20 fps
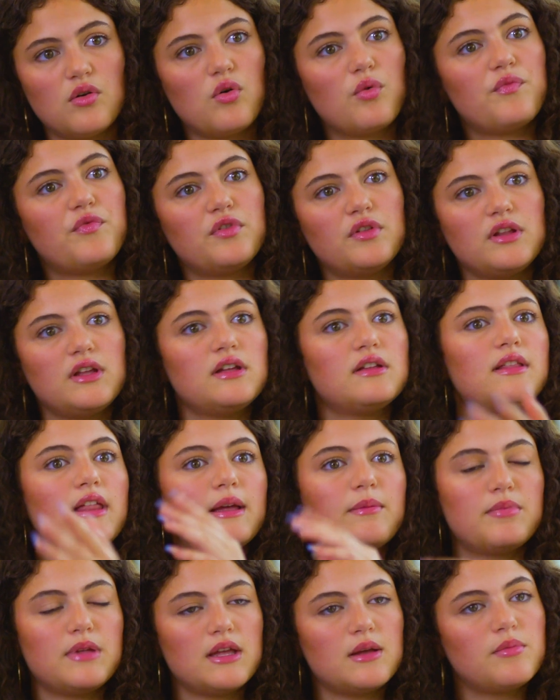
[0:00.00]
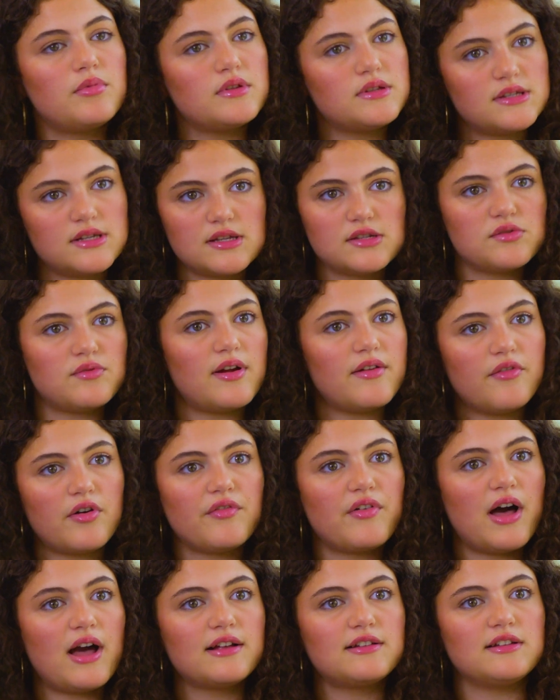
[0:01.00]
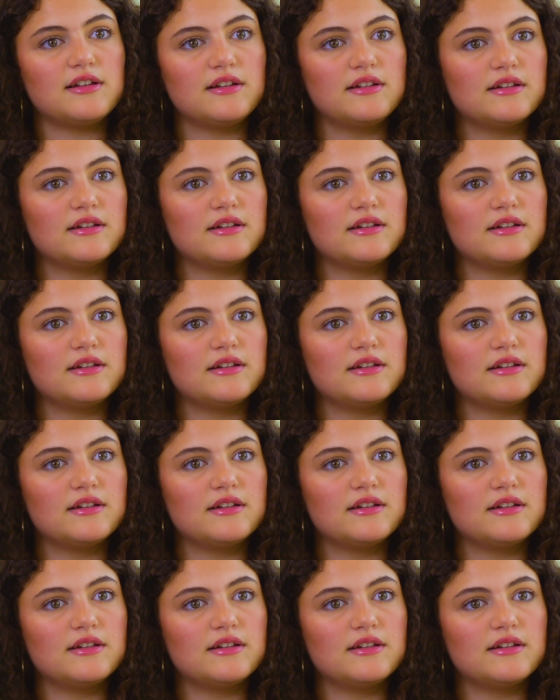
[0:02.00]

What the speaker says: hopefully like be able to survive off acting.